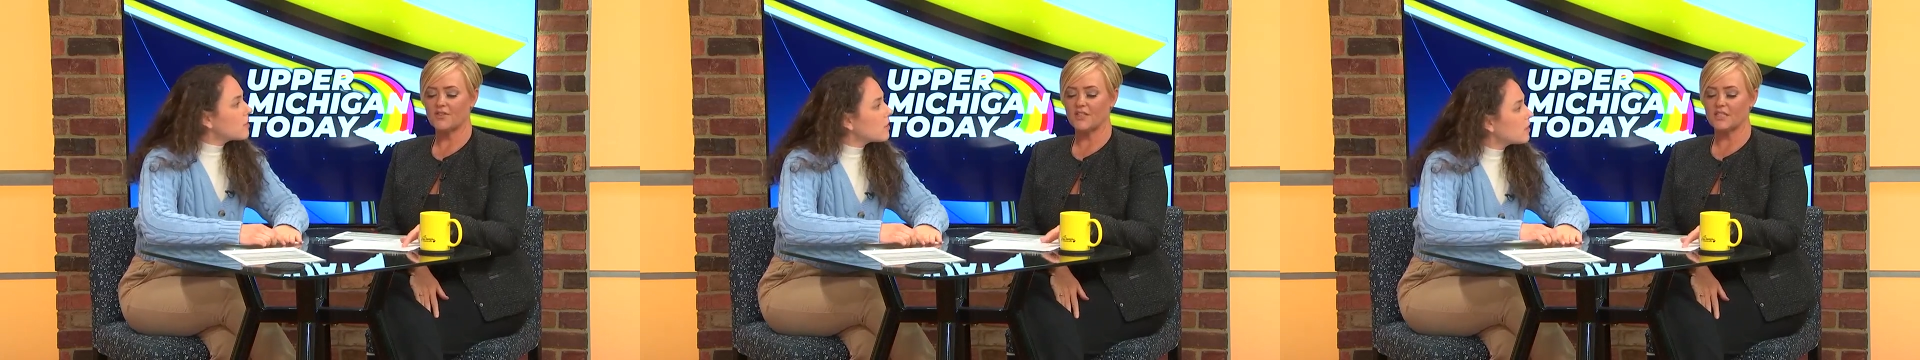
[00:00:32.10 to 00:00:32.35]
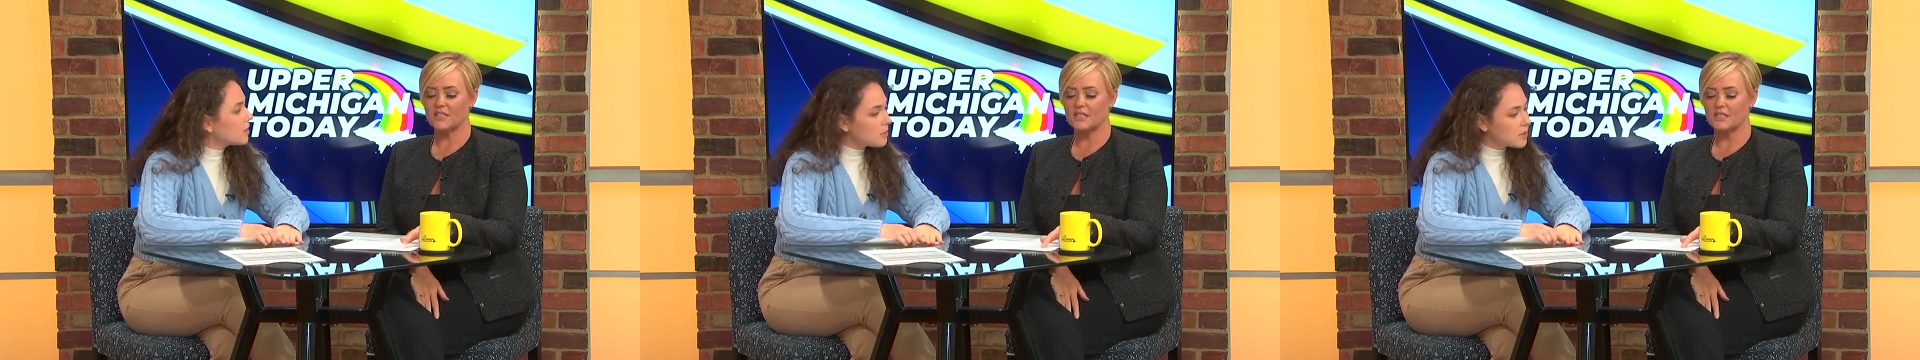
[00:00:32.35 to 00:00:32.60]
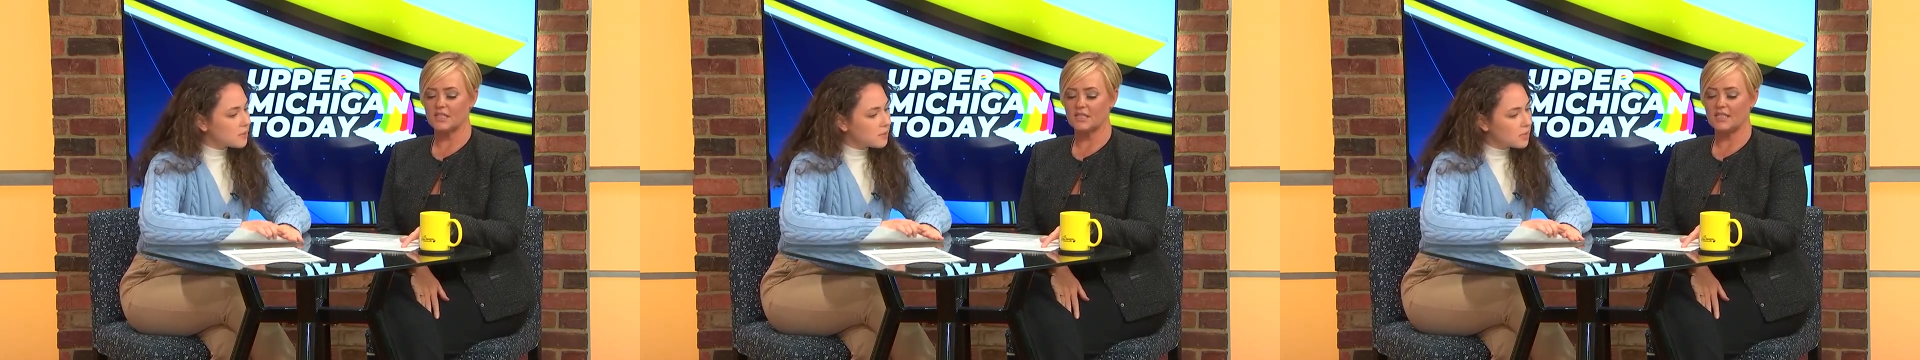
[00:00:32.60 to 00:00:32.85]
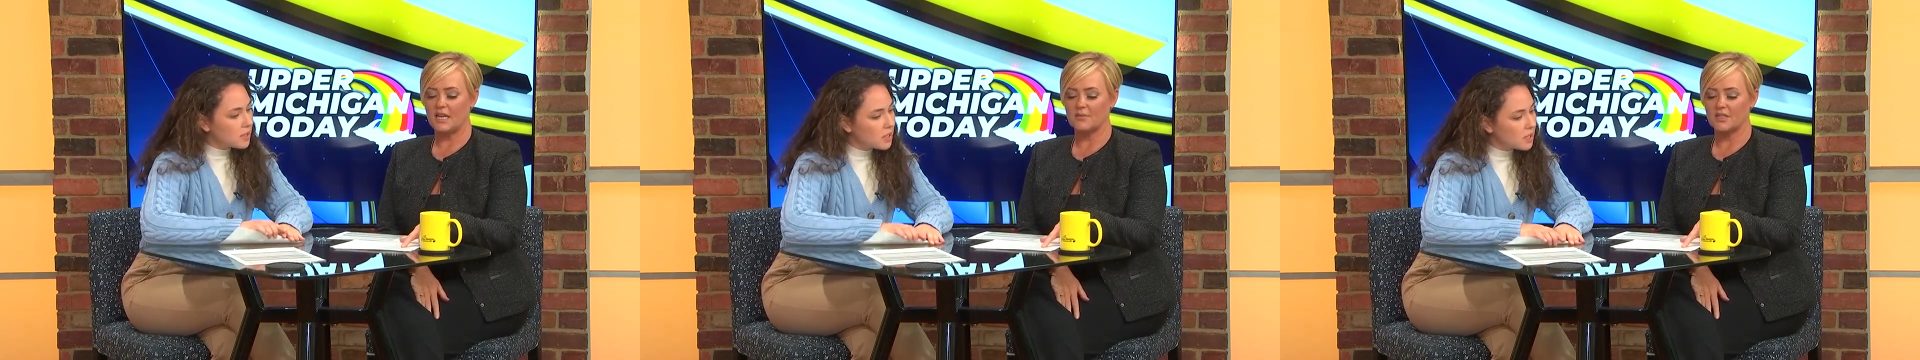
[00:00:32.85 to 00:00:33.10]
Speaker 1: this Christmas. this
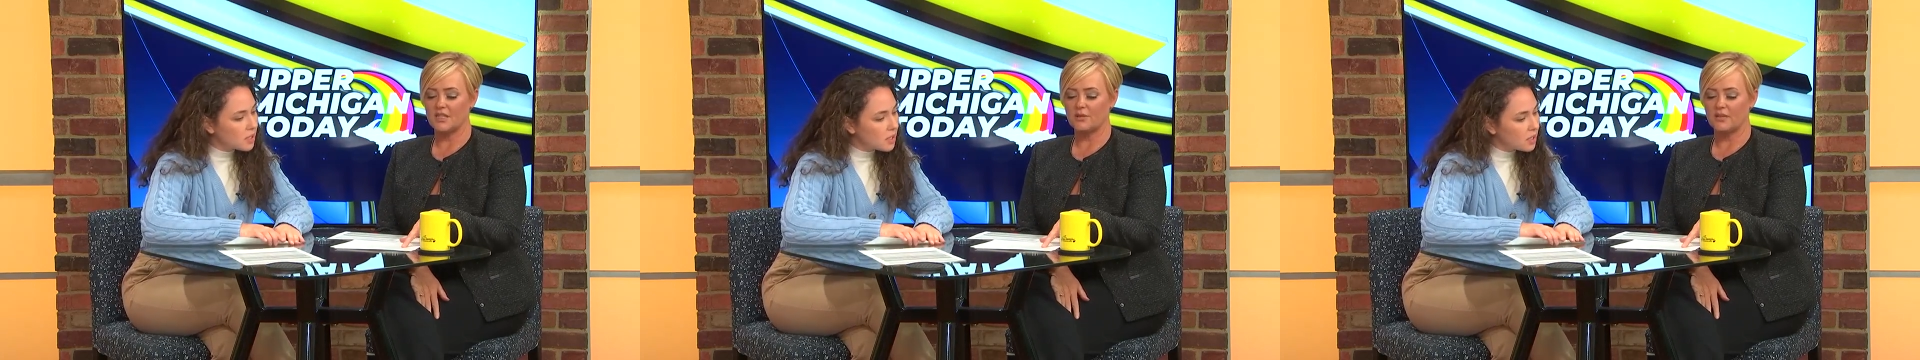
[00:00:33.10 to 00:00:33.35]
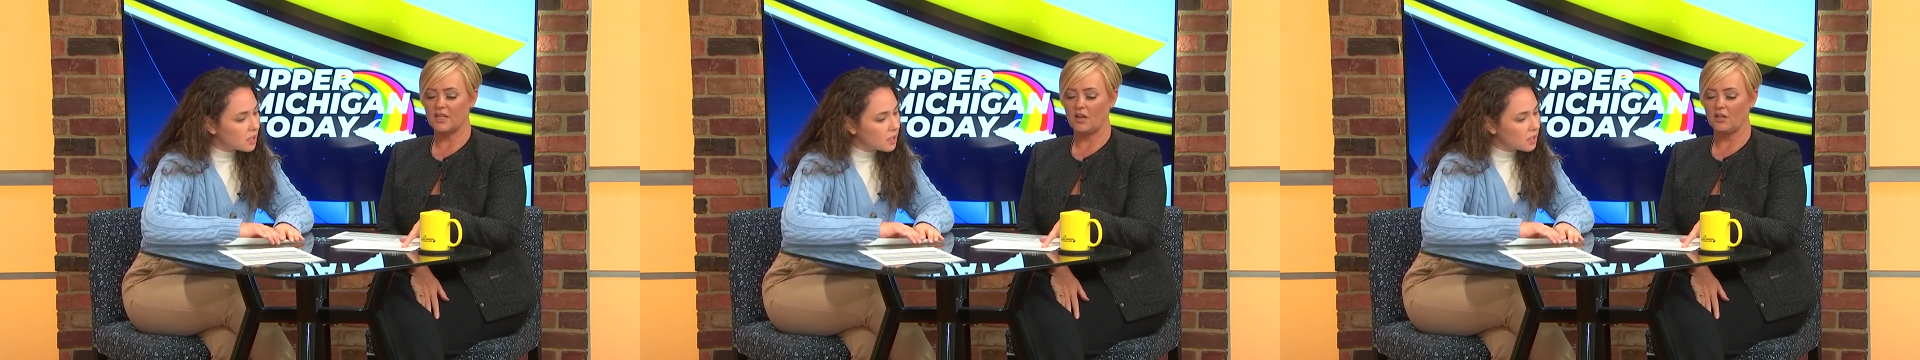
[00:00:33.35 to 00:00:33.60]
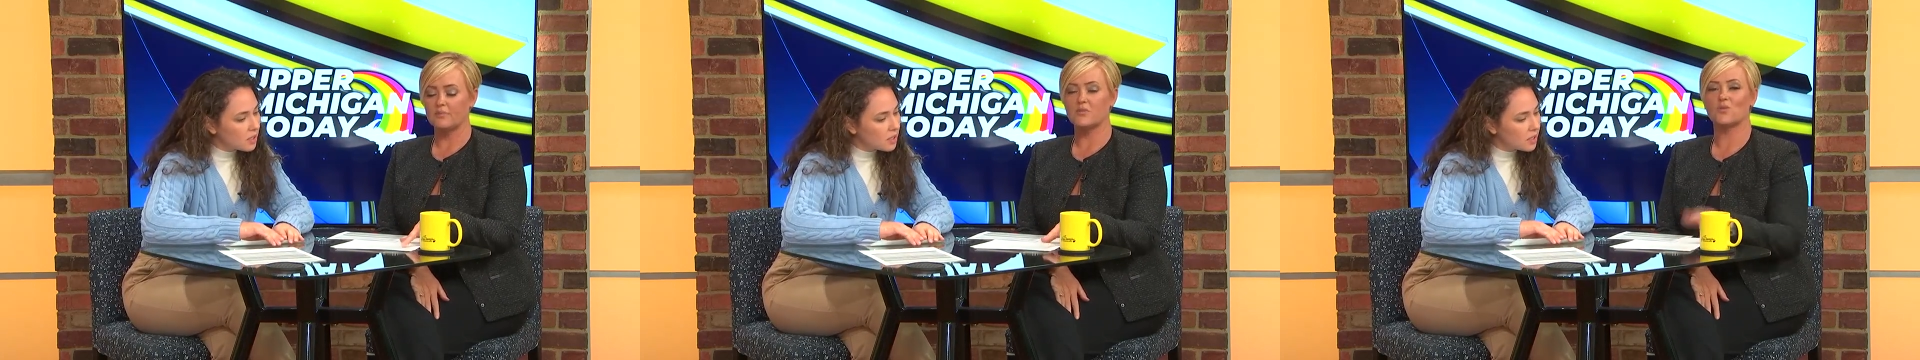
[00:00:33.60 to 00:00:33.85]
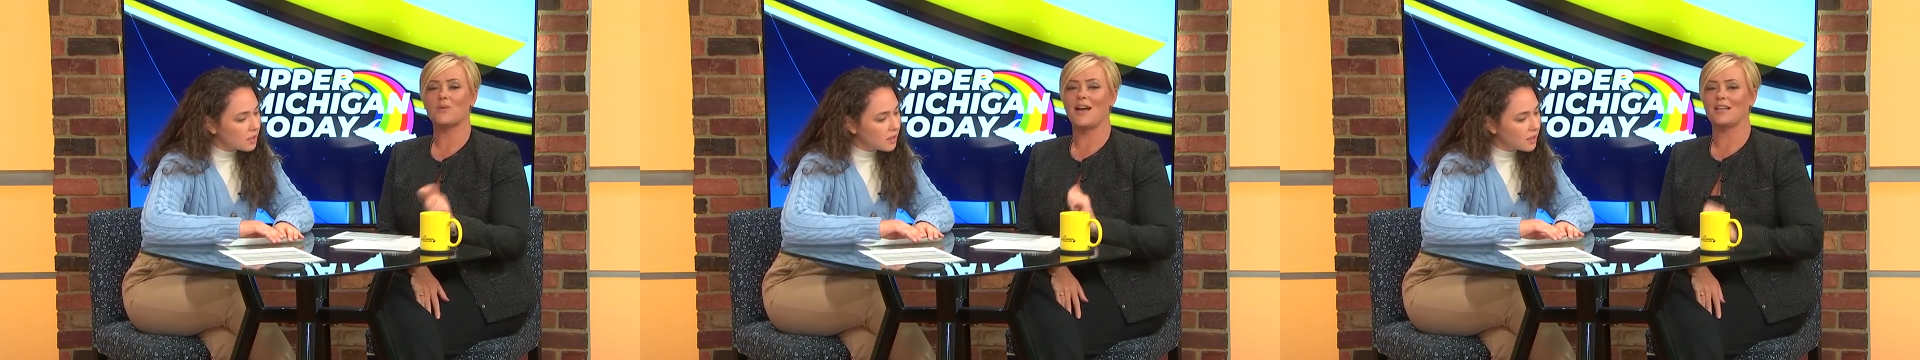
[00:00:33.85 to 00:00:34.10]
time of the year being called
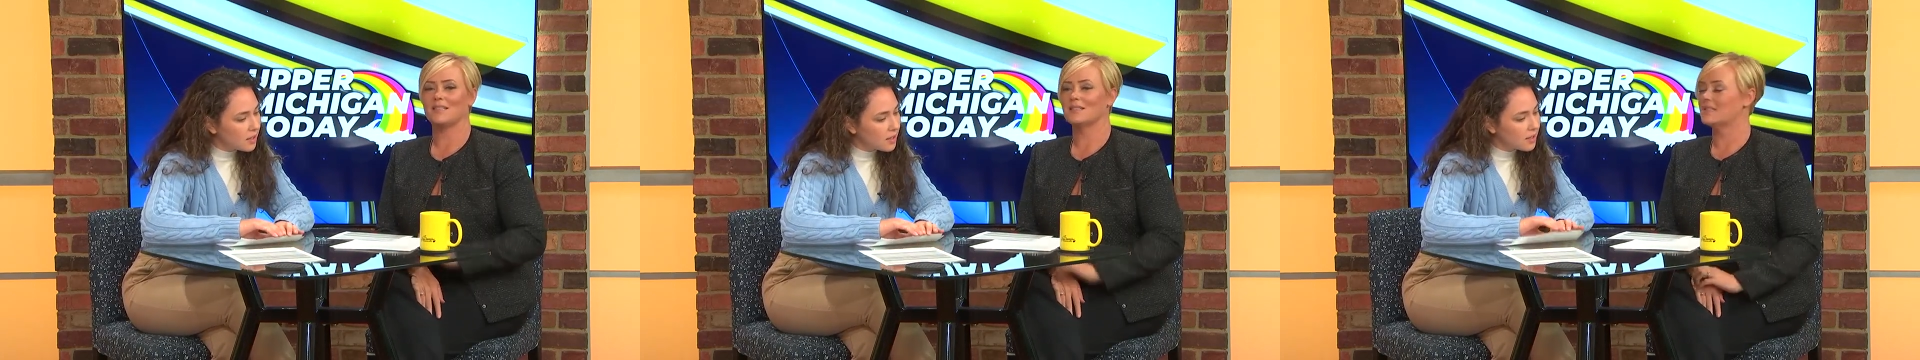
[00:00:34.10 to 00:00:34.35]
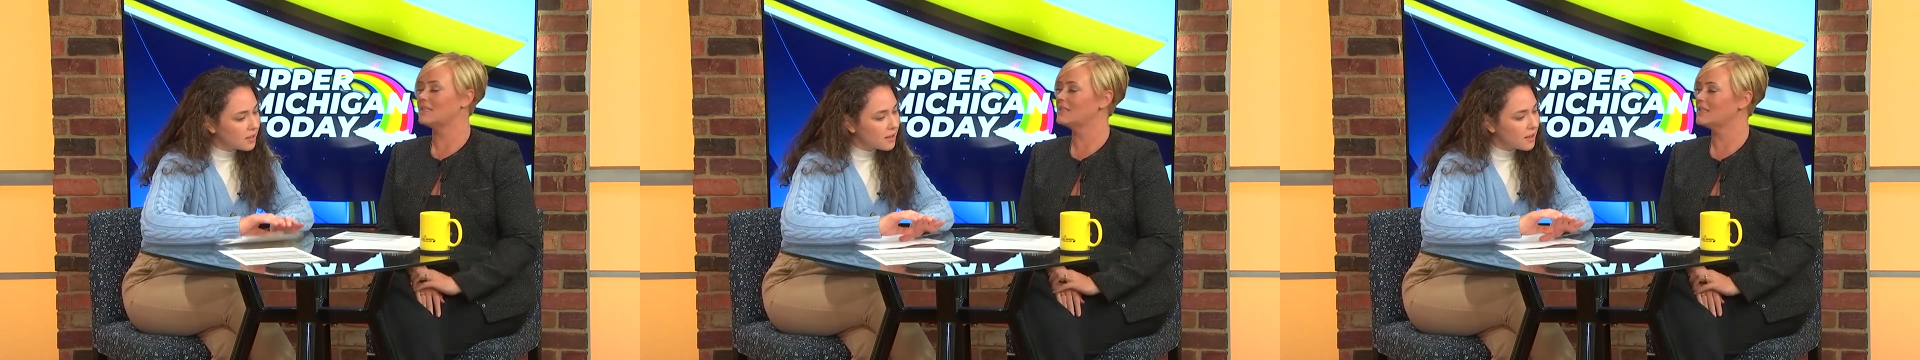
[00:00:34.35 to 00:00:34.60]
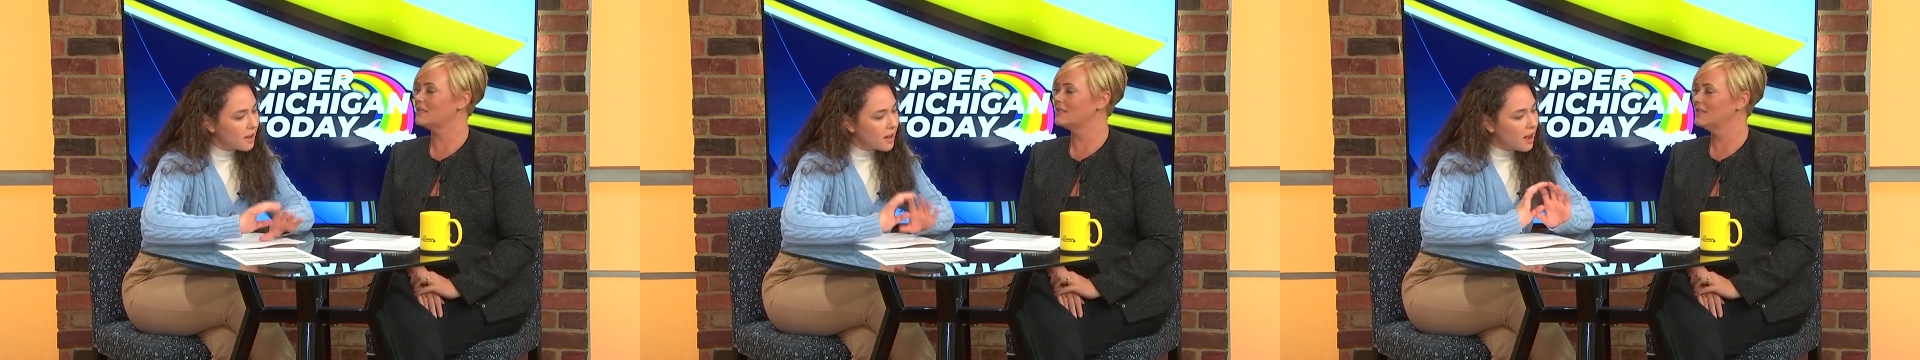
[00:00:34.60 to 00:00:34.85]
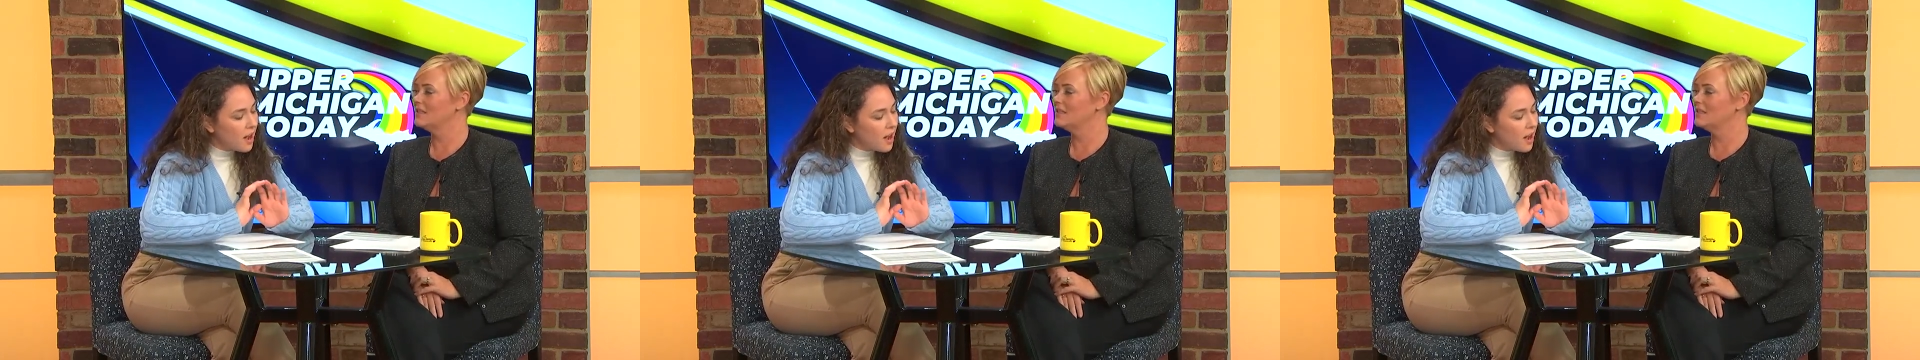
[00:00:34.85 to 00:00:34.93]
Mariah season?